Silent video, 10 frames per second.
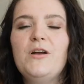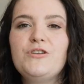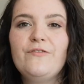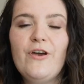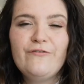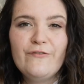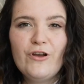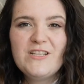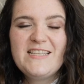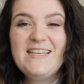Much of her
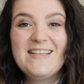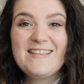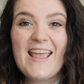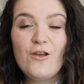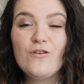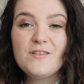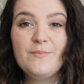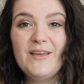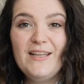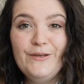frivolity is a
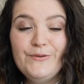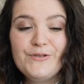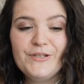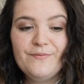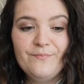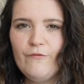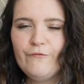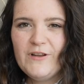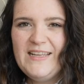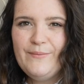gossamer illusion, a
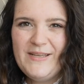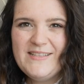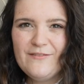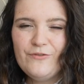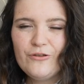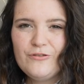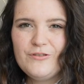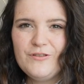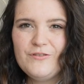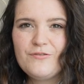frilly piece of
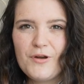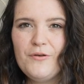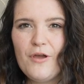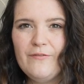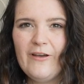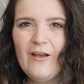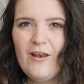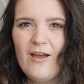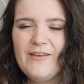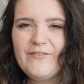nonsense thrown over her
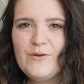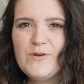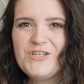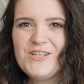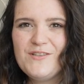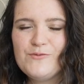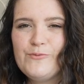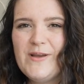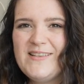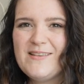life in which it is
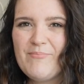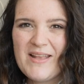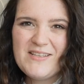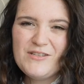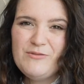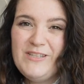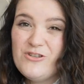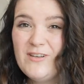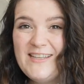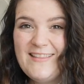always better to be
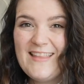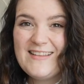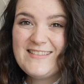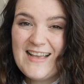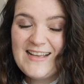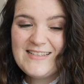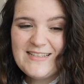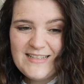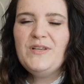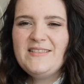jolly than sad.
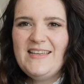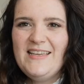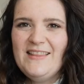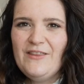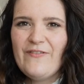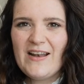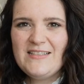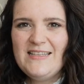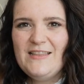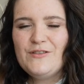We see the
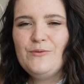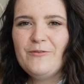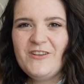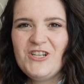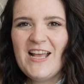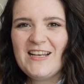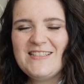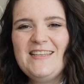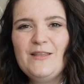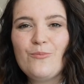vanity, the
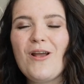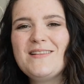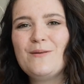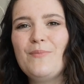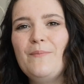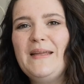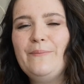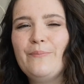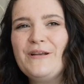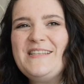superficiality, the bright and
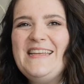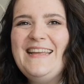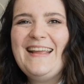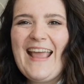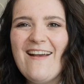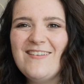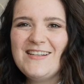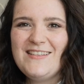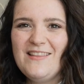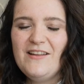bubbly, pretty
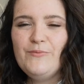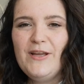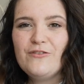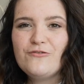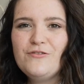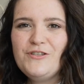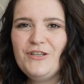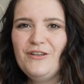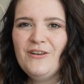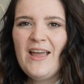character that we are drawn
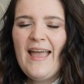to.